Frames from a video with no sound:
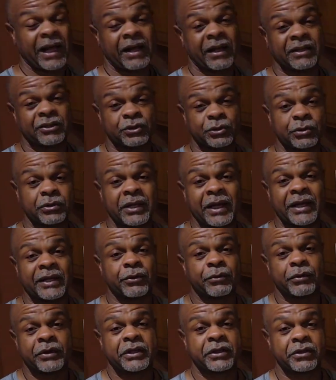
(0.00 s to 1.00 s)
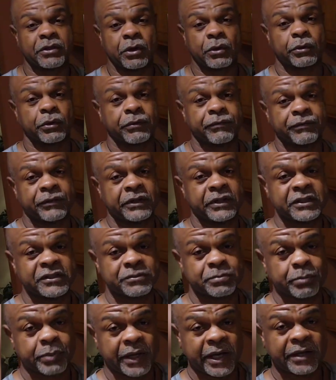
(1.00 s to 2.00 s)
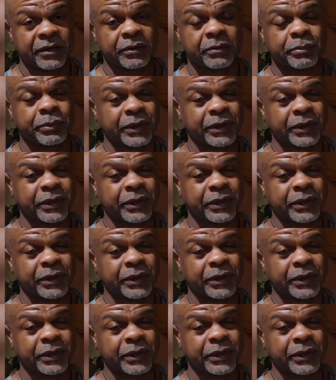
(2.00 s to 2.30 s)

I do like Greek yogurt for this better,